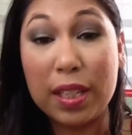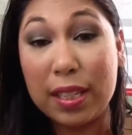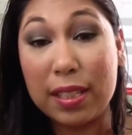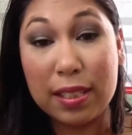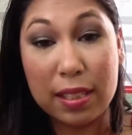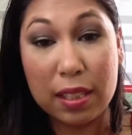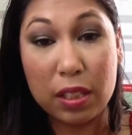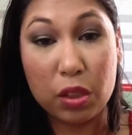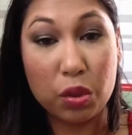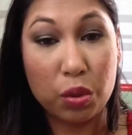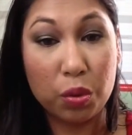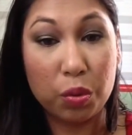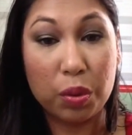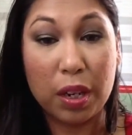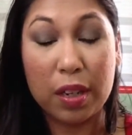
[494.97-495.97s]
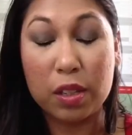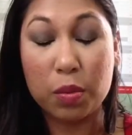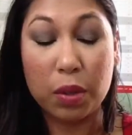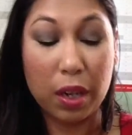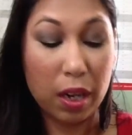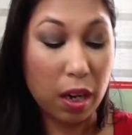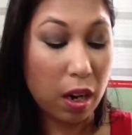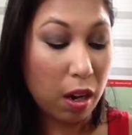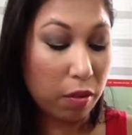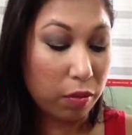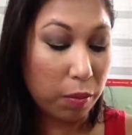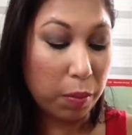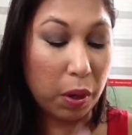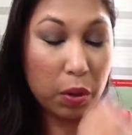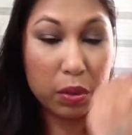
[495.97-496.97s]
easy to do. That's what I love
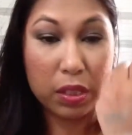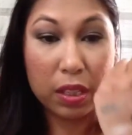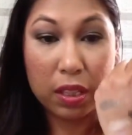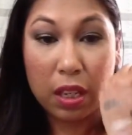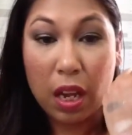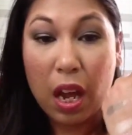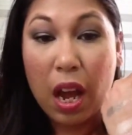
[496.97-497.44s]
about it.